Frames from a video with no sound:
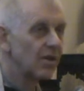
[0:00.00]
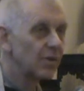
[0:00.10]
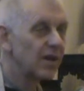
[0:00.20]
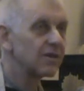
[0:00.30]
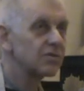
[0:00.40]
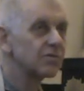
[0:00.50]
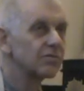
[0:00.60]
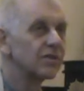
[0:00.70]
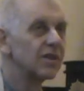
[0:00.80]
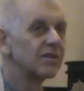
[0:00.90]
one has
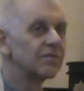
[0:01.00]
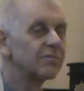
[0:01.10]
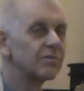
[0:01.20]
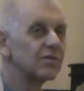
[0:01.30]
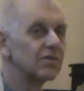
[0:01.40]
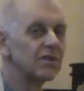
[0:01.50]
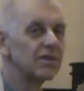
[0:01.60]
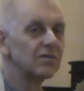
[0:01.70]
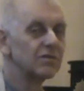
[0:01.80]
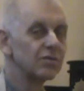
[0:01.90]
to
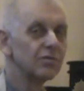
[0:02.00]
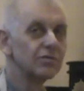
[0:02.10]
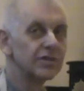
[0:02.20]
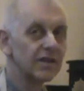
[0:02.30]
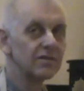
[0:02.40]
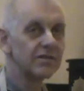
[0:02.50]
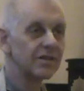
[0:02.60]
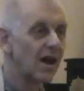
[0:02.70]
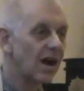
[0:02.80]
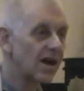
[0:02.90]
do generally
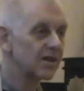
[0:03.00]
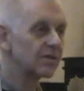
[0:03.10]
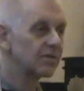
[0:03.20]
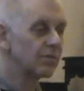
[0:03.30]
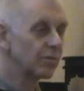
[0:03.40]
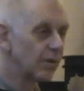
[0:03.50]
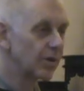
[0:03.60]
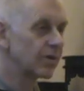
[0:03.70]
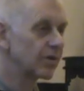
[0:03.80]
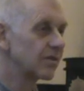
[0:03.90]
the hard
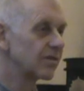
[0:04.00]
work,